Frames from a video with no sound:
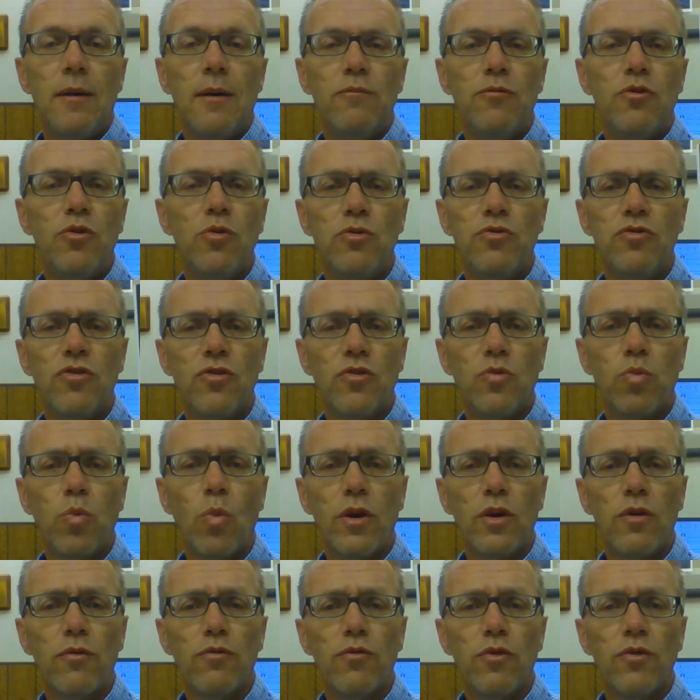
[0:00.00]
doing just
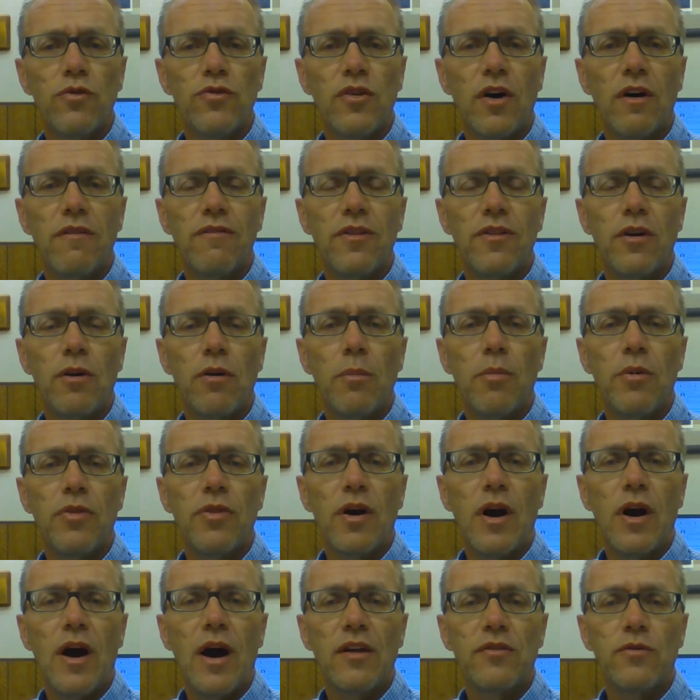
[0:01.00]
wonderful stuff there up
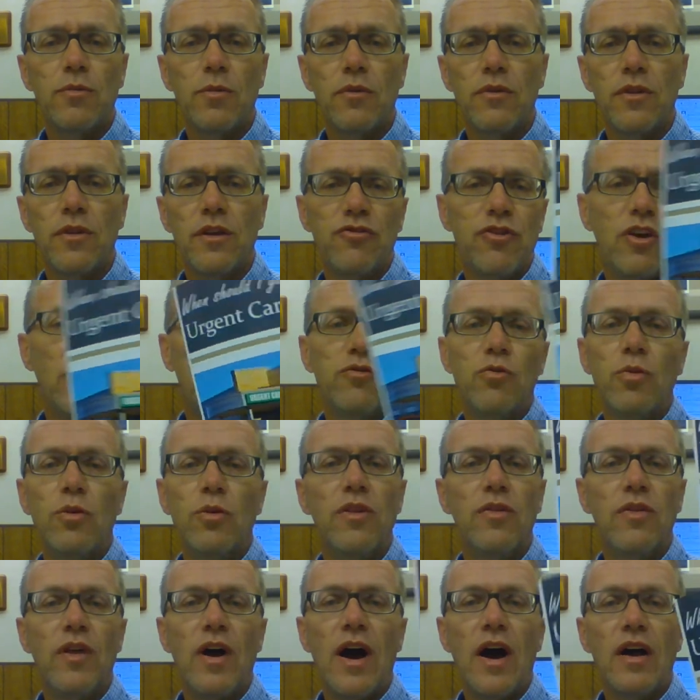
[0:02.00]
at the hospital. They changed
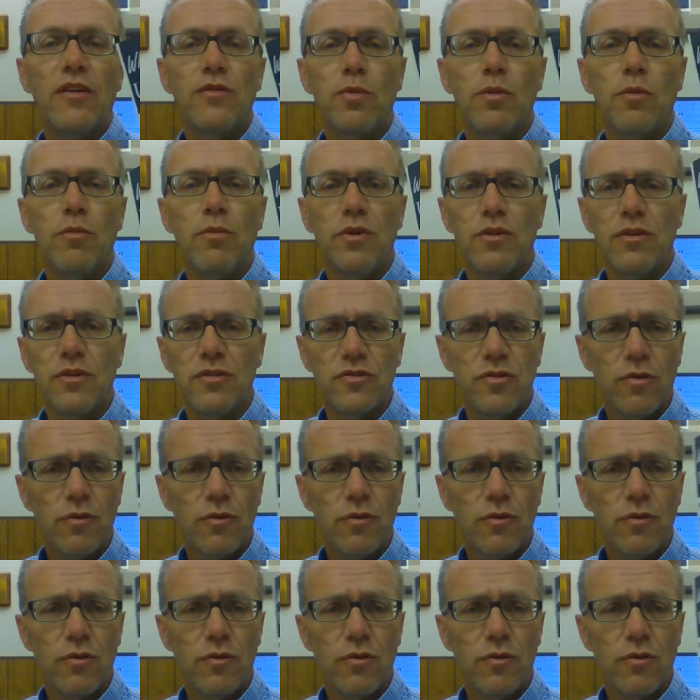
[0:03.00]
within the hospital building.